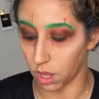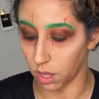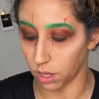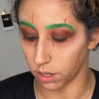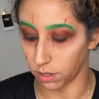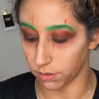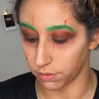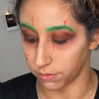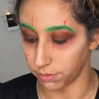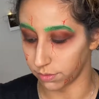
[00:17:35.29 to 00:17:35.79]

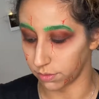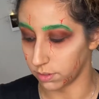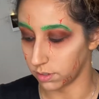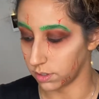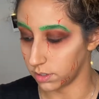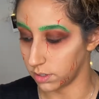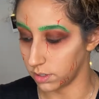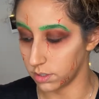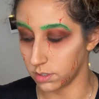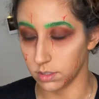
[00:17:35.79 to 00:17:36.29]
of
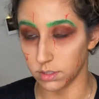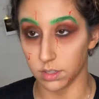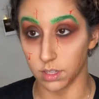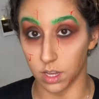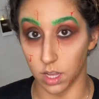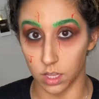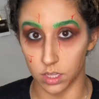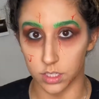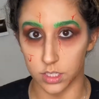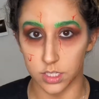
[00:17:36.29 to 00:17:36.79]
the
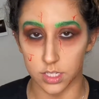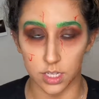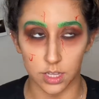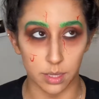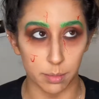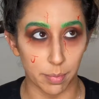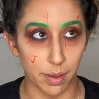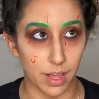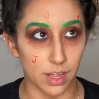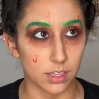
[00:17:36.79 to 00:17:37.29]
colors in the
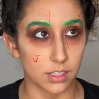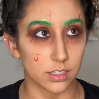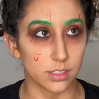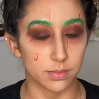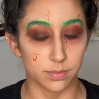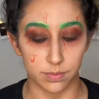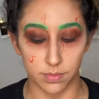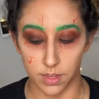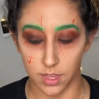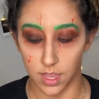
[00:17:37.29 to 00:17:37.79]
palette.
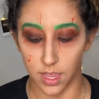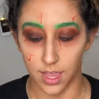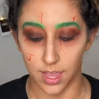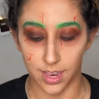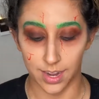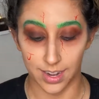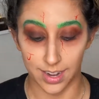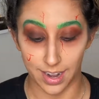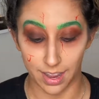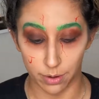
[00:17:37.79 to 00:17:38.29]

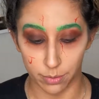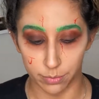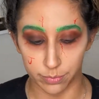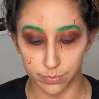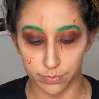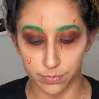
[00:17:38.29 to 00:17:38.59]
Now,